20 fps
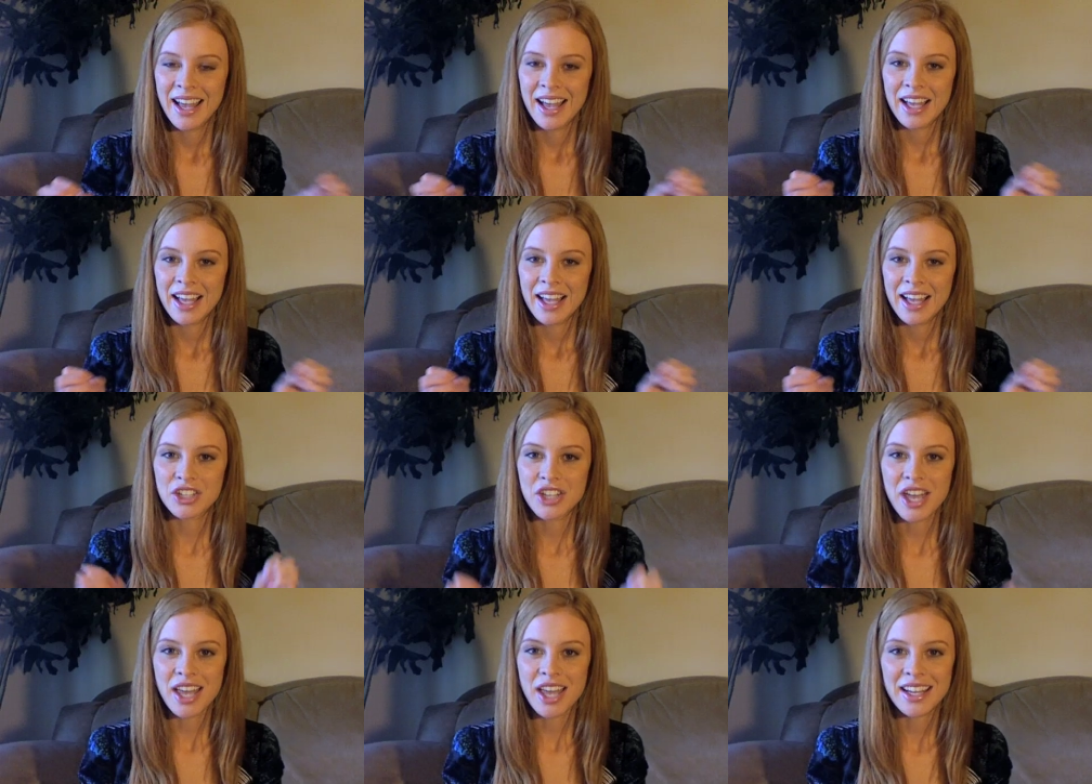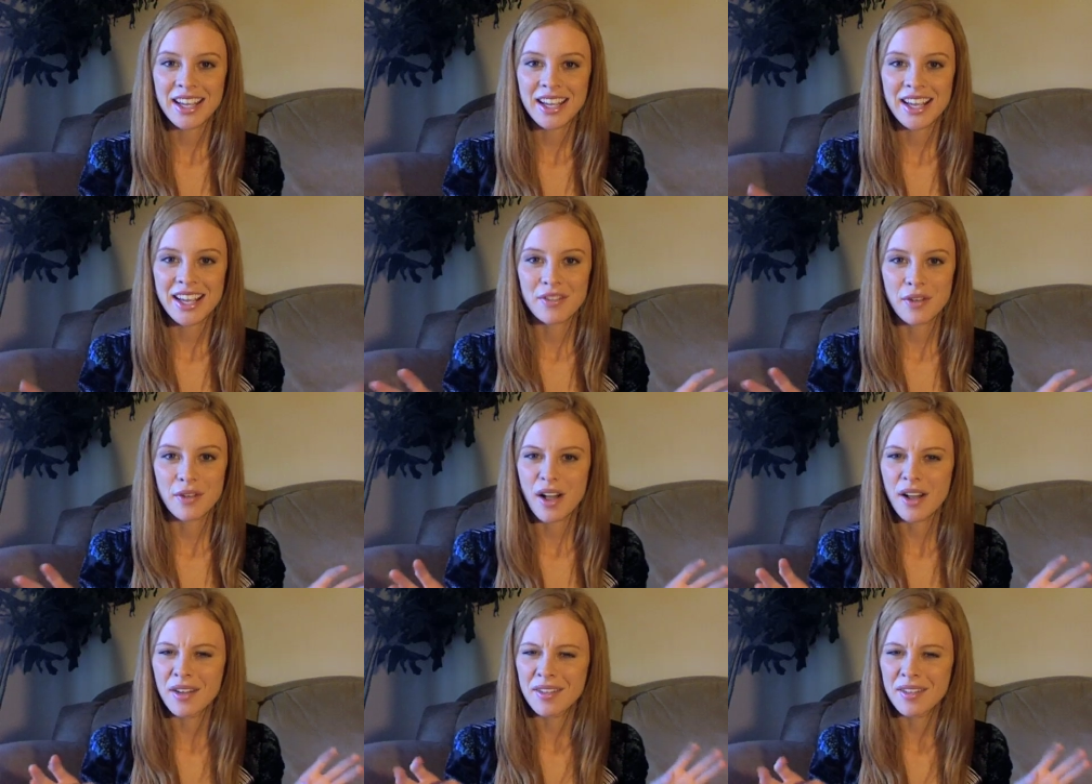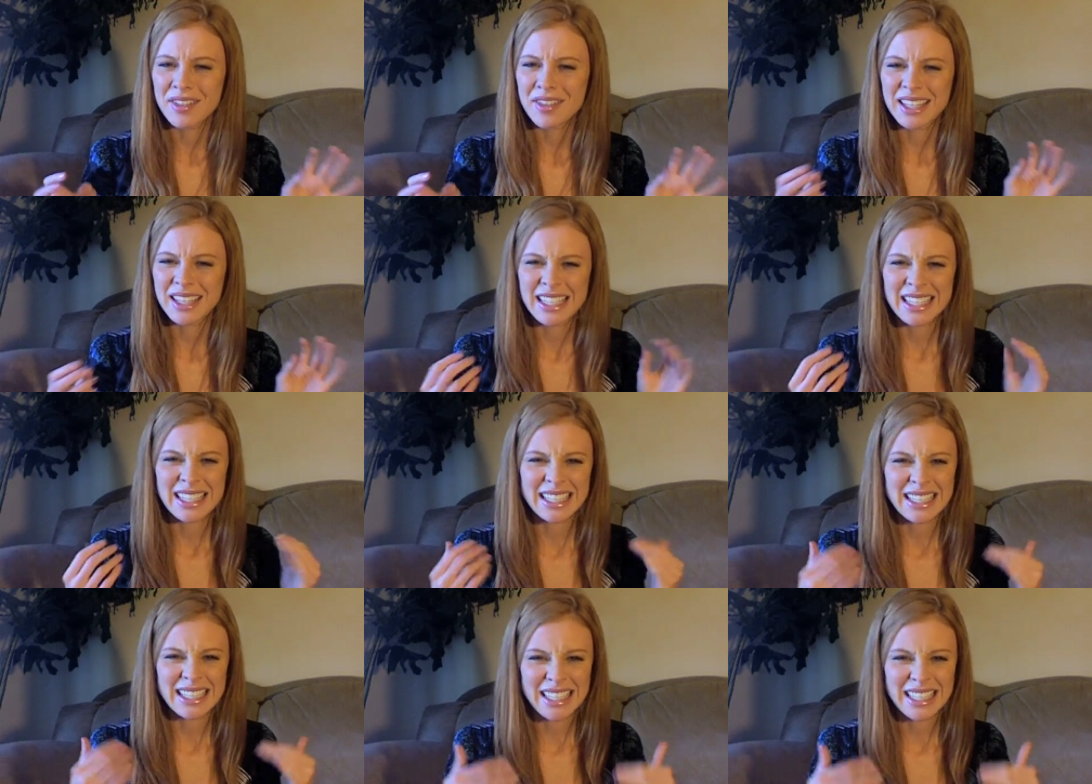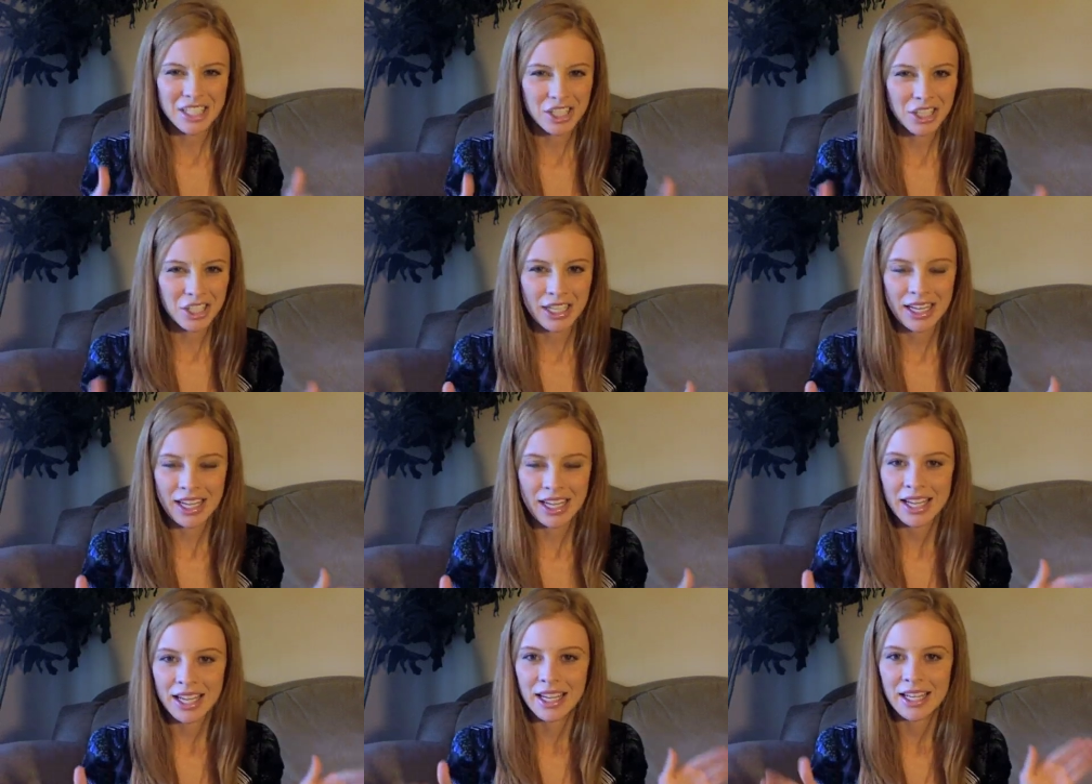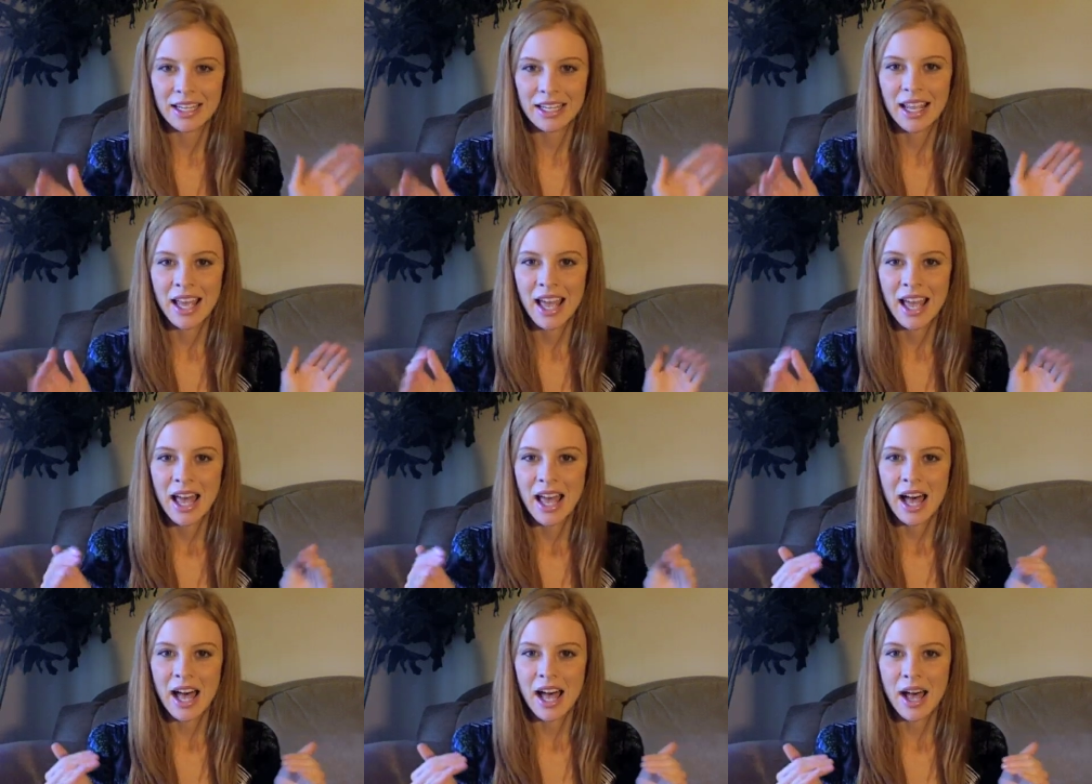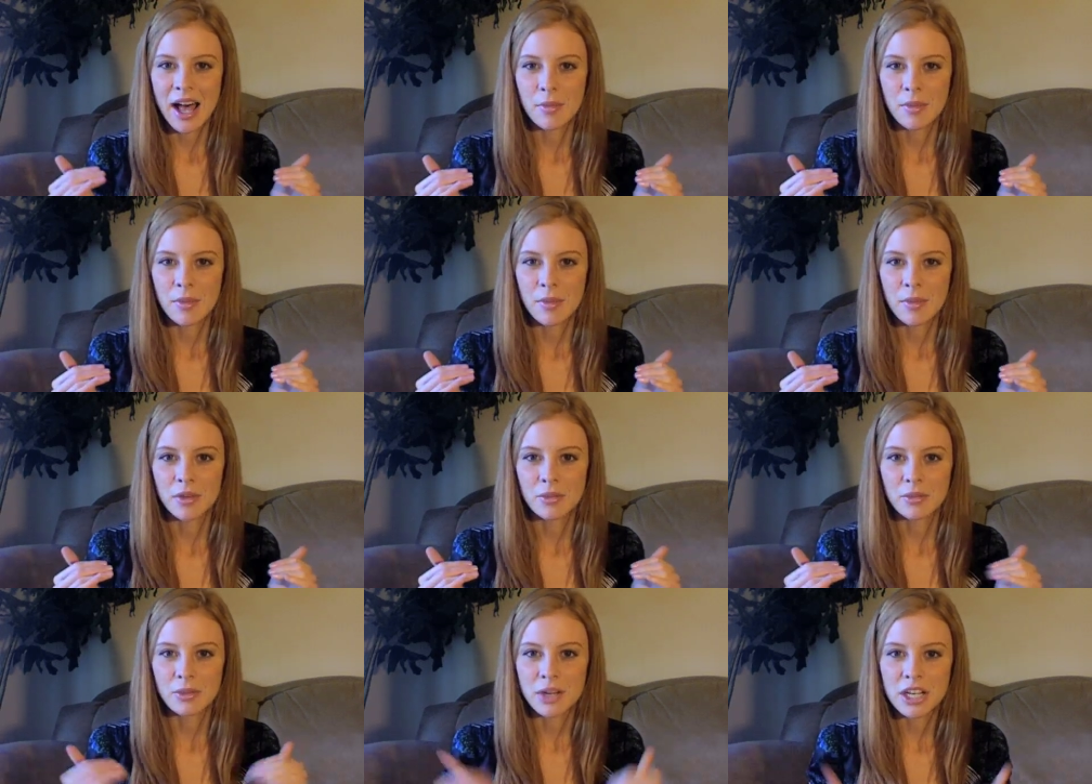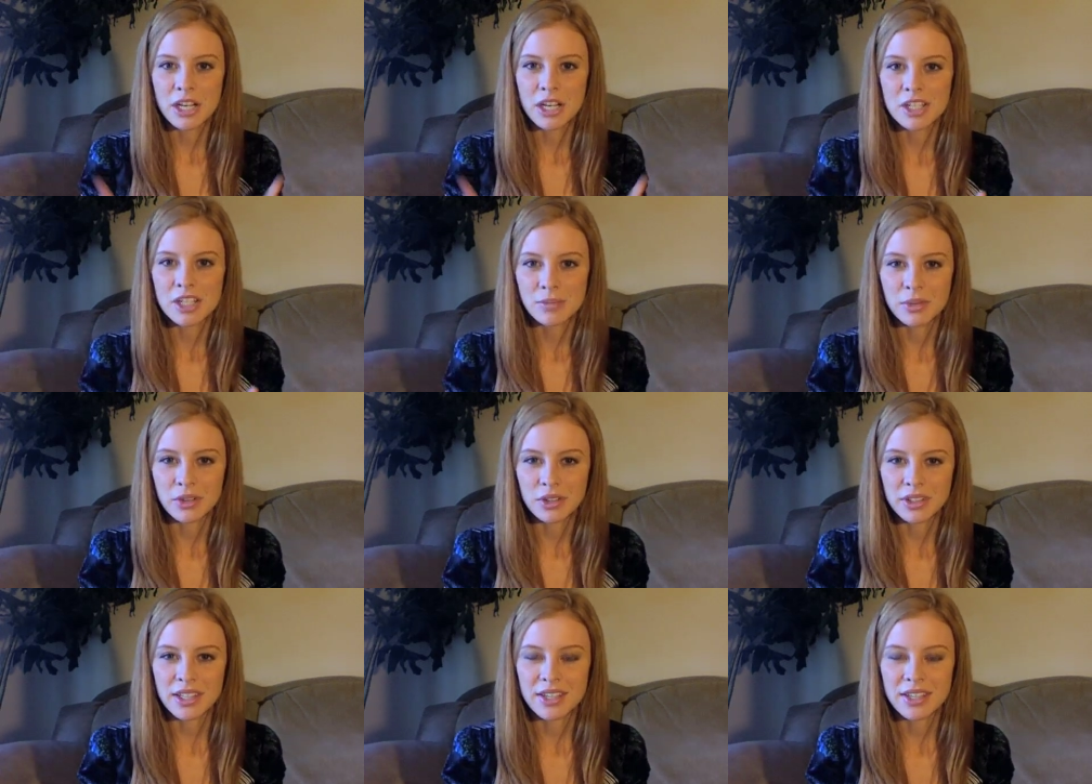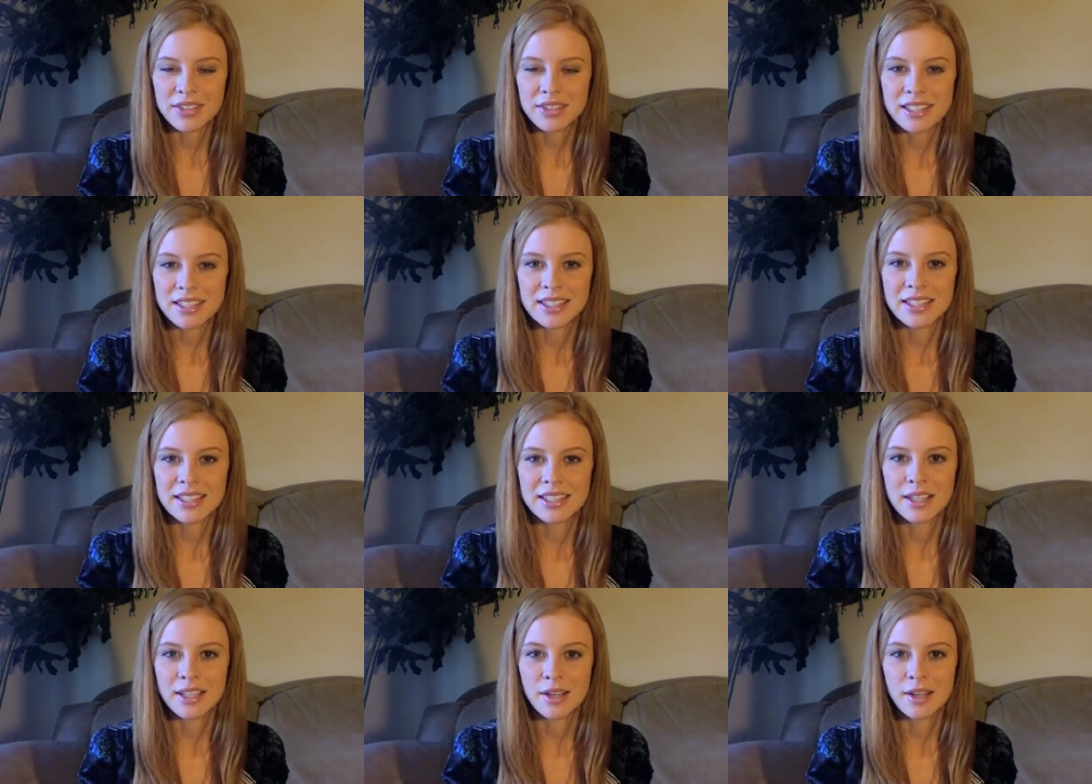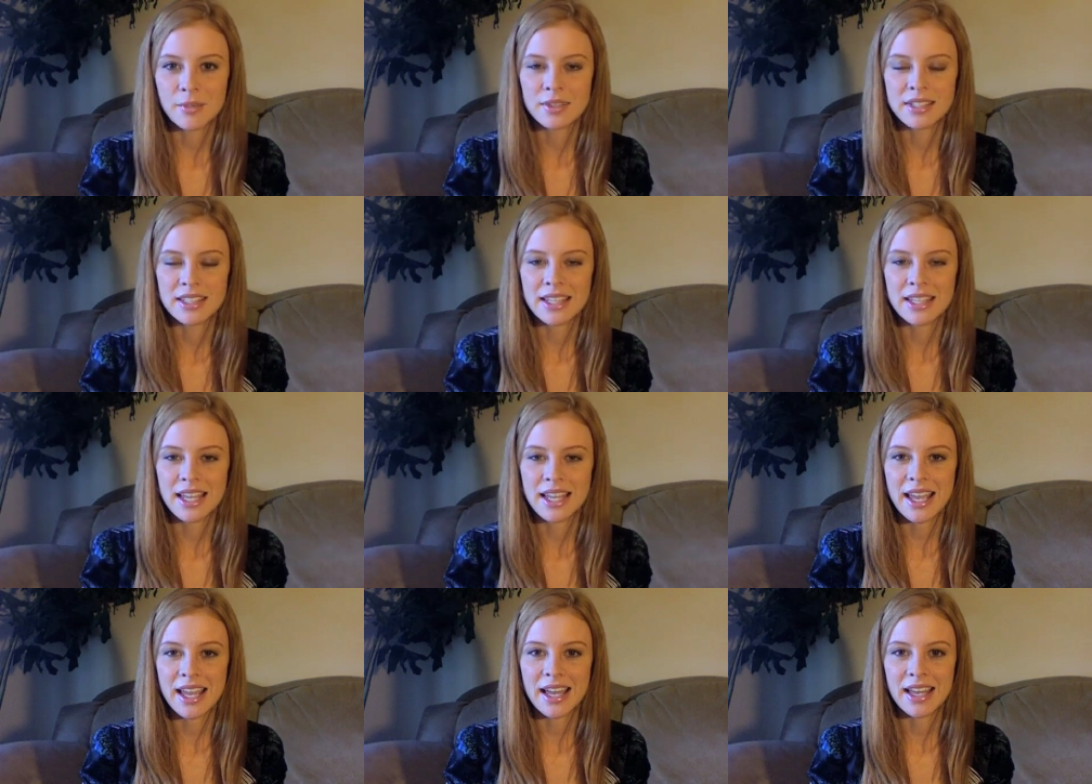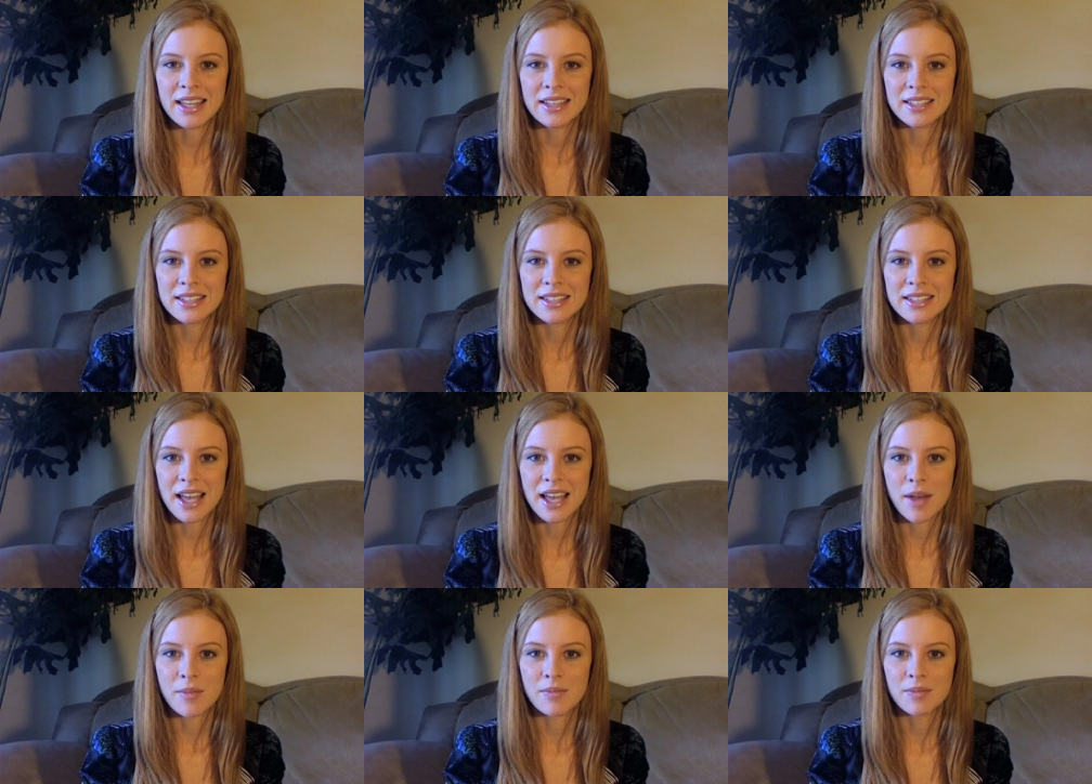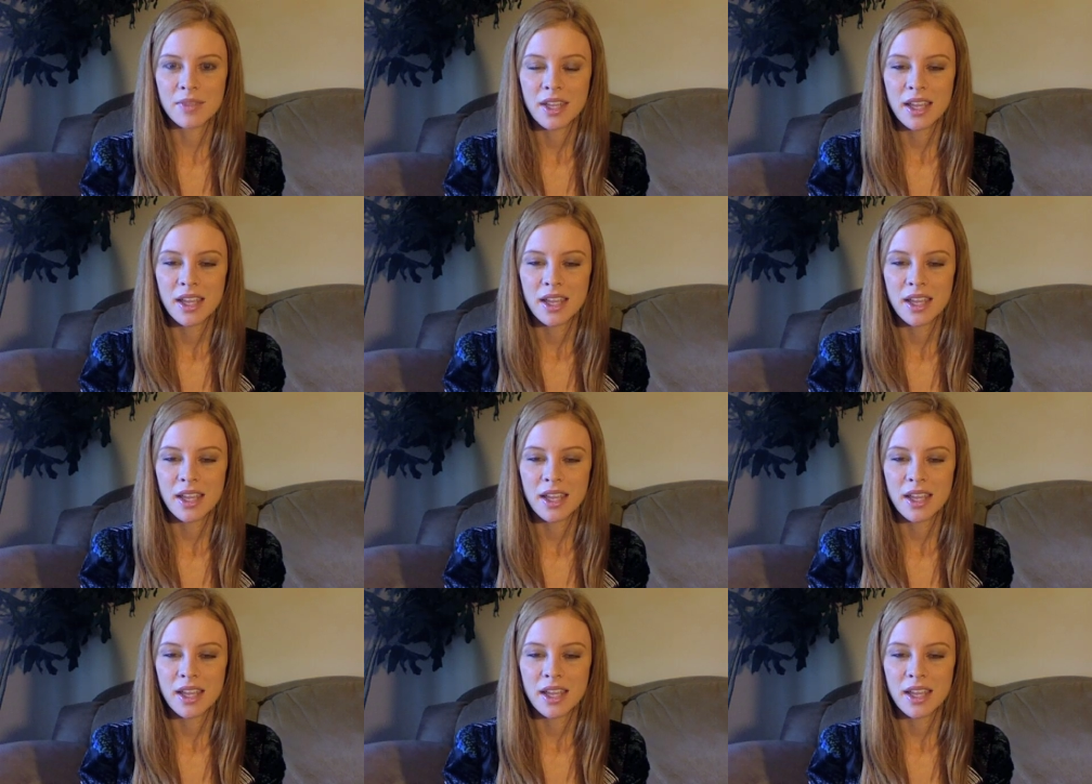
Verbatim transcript: a shedding of all of the conditioning and um, the rigid belief systems and um,